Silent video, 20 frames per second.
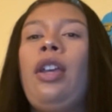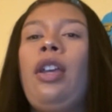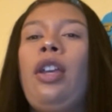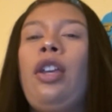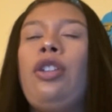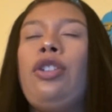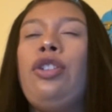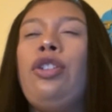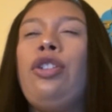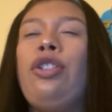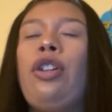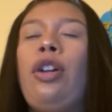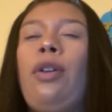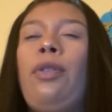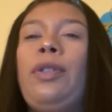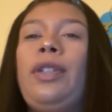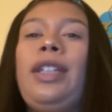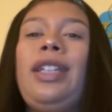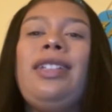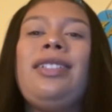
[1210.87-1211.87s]

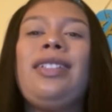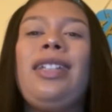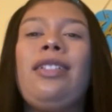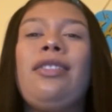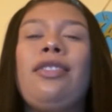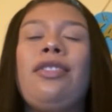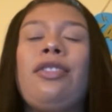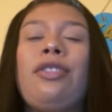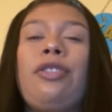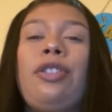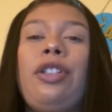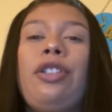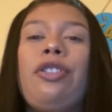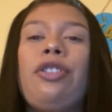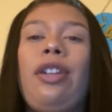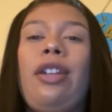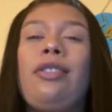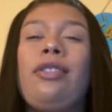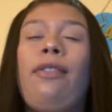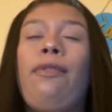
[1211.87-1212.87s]
he sent the
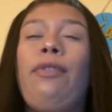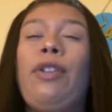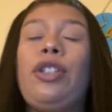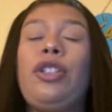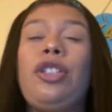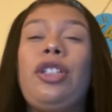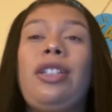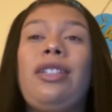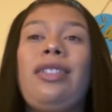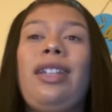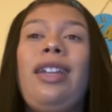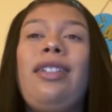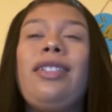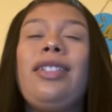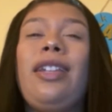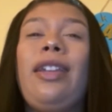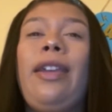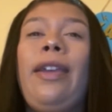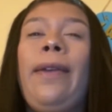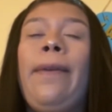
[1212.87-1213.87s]
screenshots of what she said
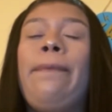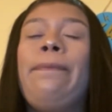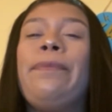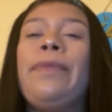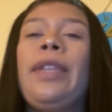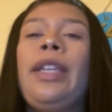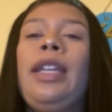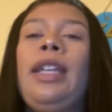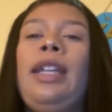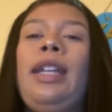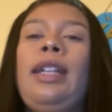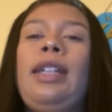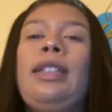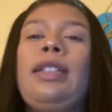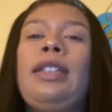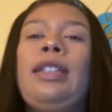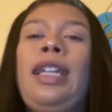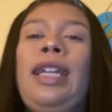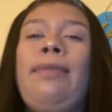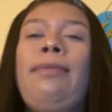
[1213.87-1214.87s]
to him,
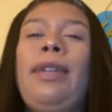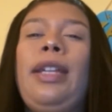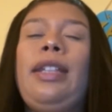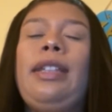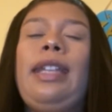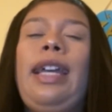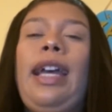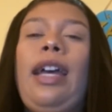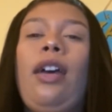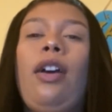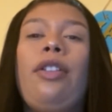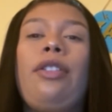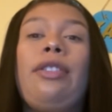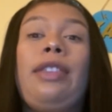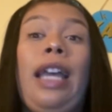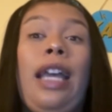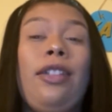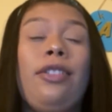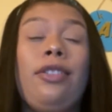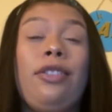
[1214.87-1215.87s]
claiming that
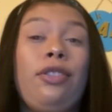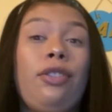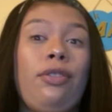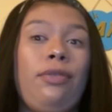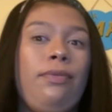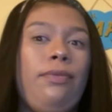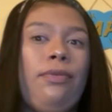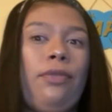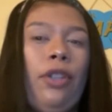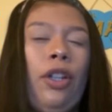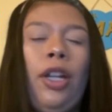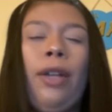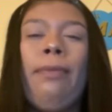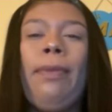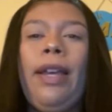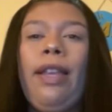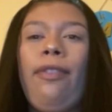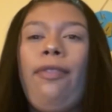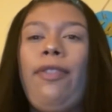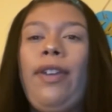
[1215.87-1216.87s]
that's her
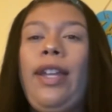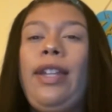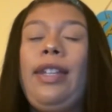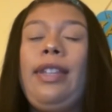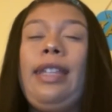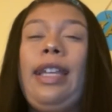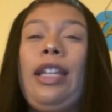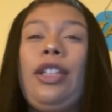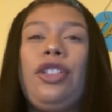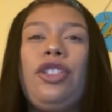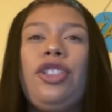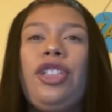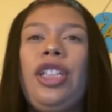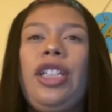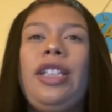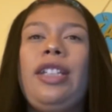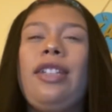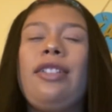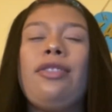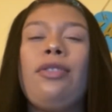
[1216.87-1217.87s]
best friend and that she
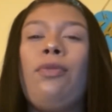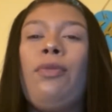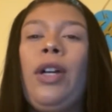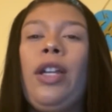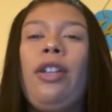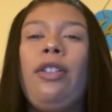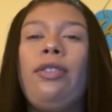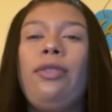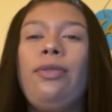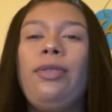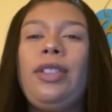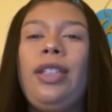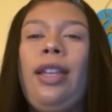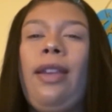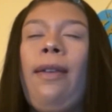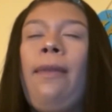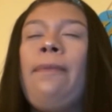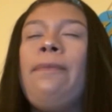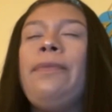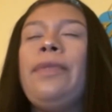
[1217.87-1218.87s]
doesn't want to lose
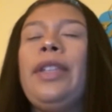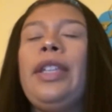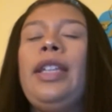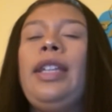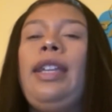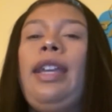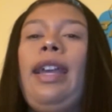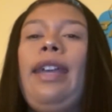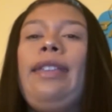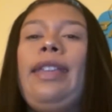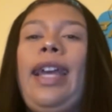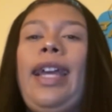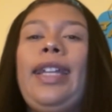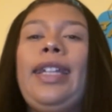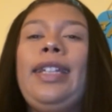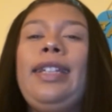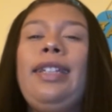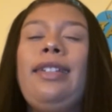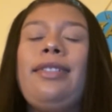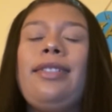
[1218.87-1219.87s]
him and that
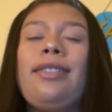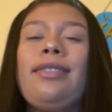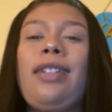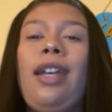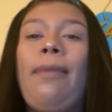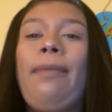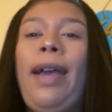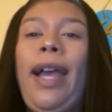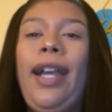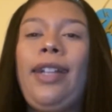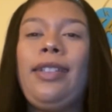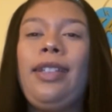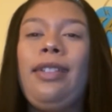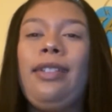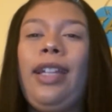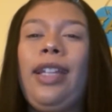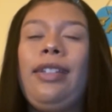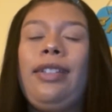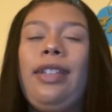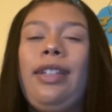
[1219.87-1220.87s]
he needs to stop acting
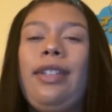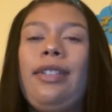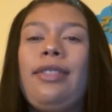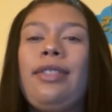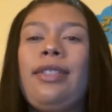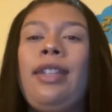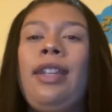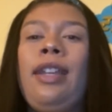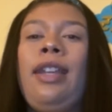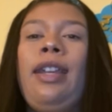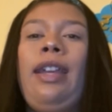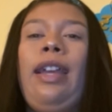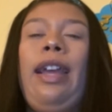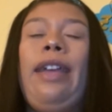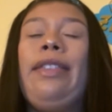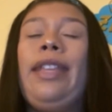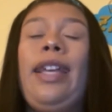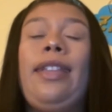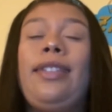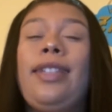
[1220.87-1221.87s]
like this
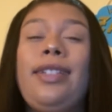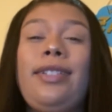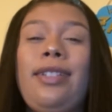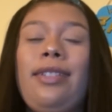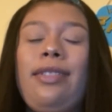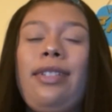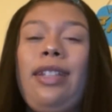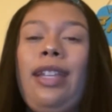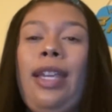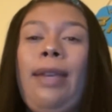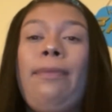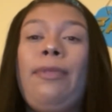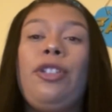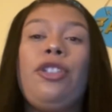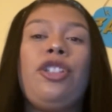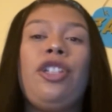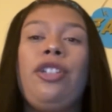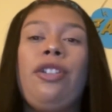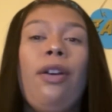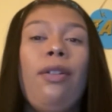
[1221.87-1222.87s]
and that this isn't him and
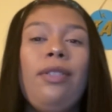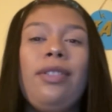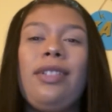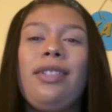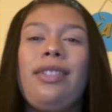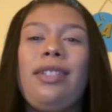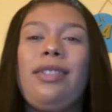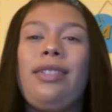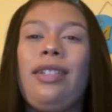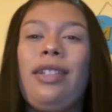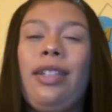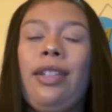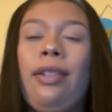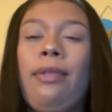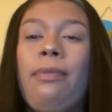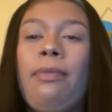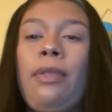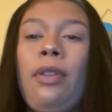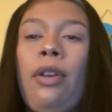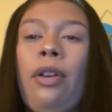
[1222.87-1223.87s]
she knows this isn't
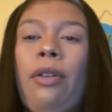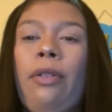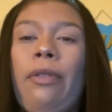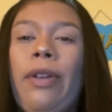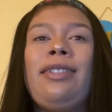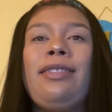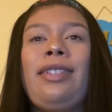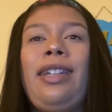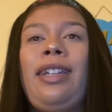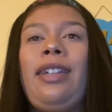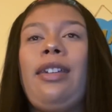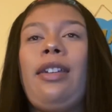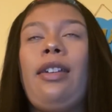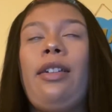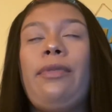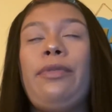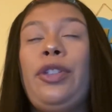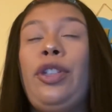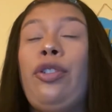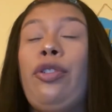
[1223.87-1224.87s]
him, right? It's like,
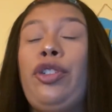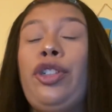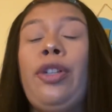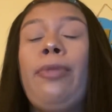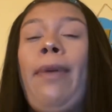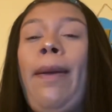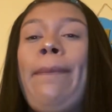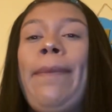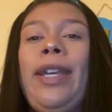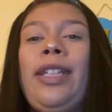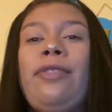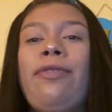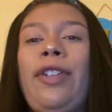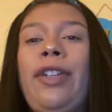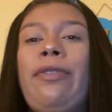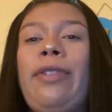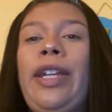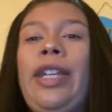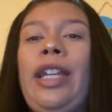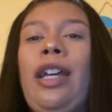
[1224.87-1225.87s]
you're my best
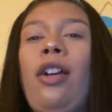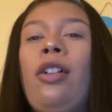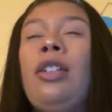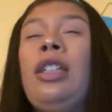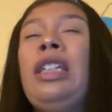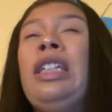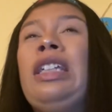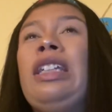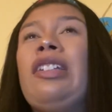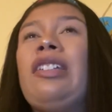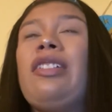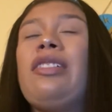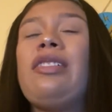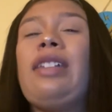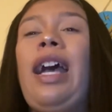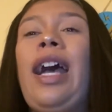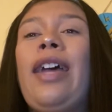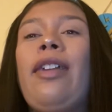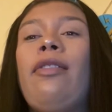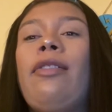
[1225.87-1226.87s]
friend right now because
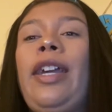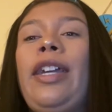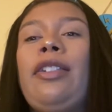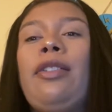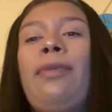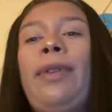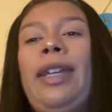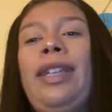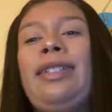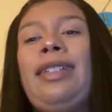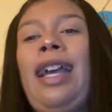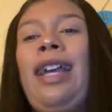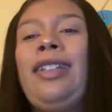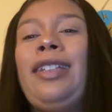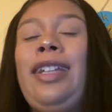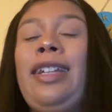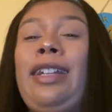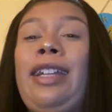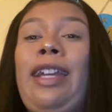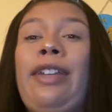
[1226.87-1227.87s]
I don't like the way he's
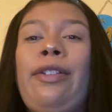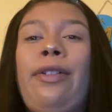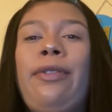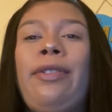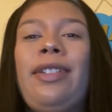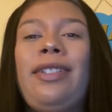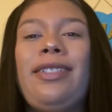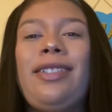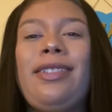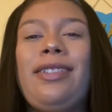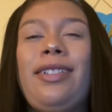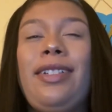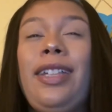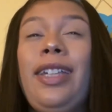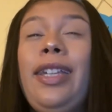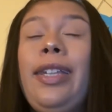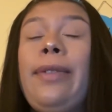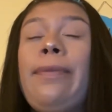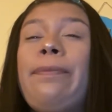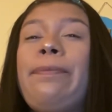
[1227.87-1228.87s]
acting and I know this isn't
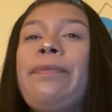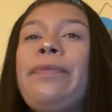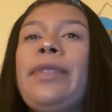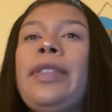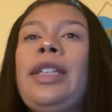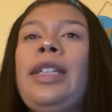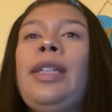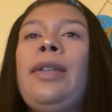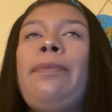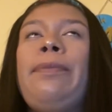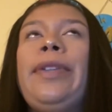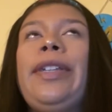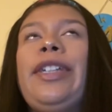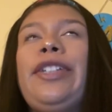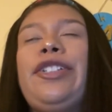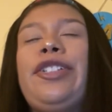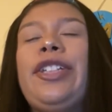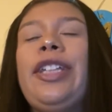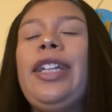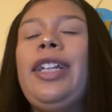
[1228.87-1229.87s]
him.
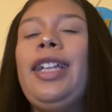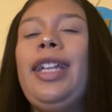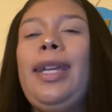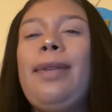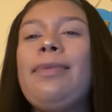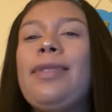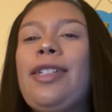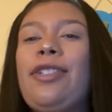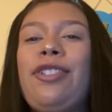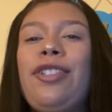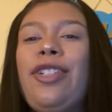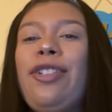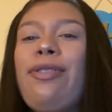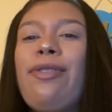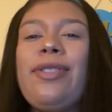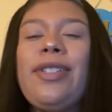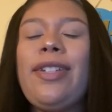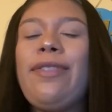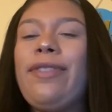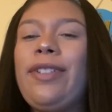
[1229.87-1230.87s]
Because she claims that she
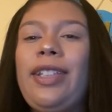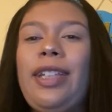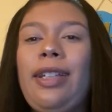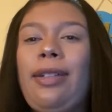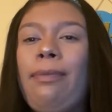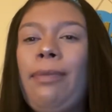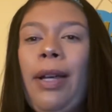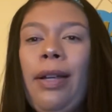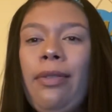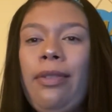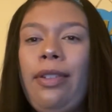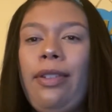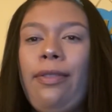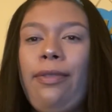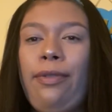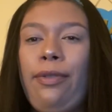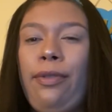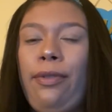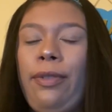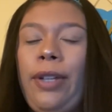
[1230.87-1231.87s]
knows everything about this
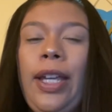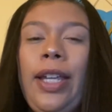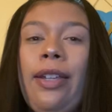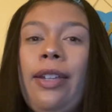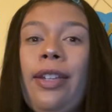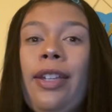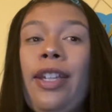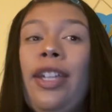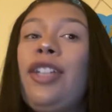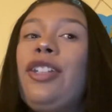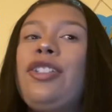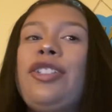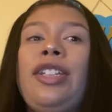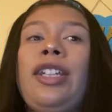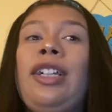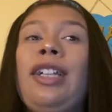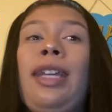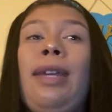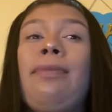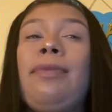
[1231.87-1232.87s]
fool, right? She
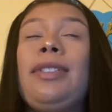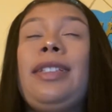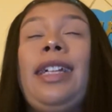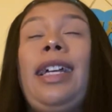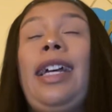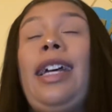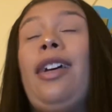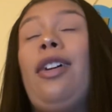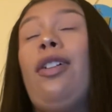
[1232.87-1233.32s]
claims that,